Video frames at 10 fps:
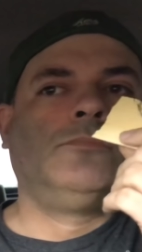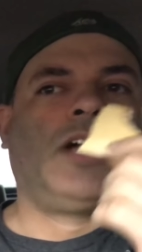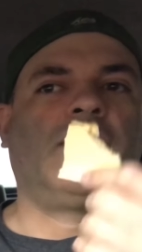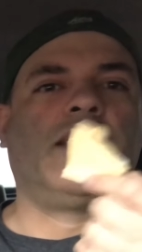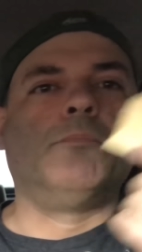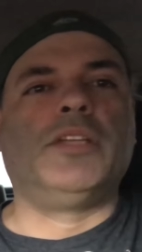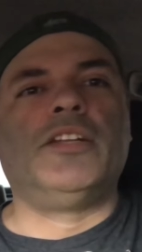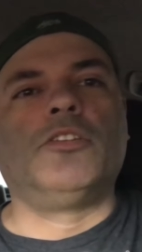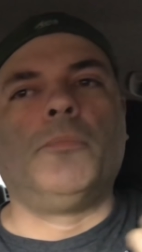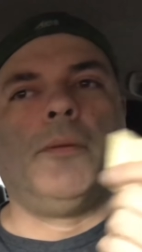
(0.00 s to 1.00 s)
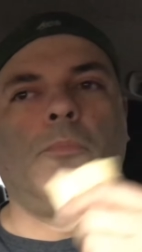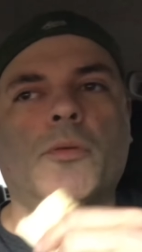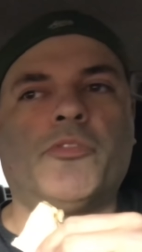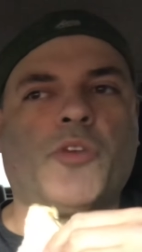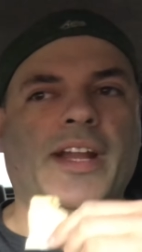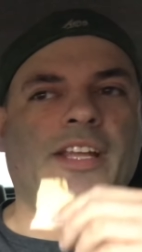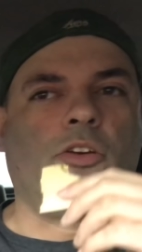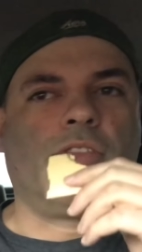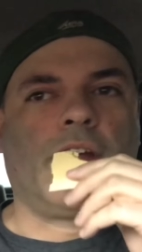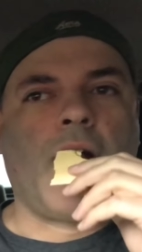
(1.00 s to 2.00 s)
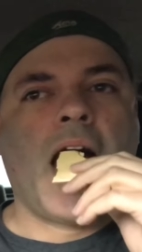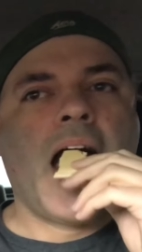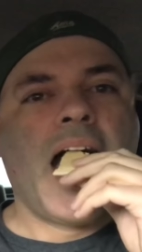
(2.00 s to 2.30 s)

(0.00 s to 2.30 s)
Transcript: I'll let him bleed a little bit more before I get over there.